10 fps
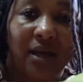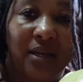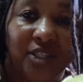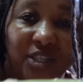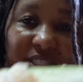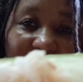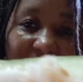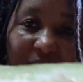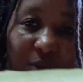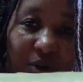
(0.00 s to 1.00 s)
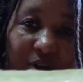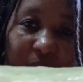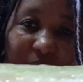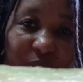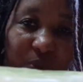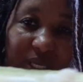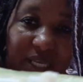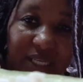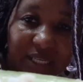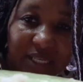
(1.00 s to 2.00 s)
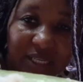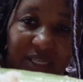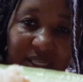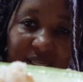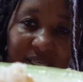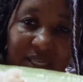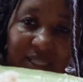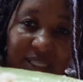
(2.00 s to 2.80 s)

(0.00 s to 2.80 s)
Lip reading: just take a look between the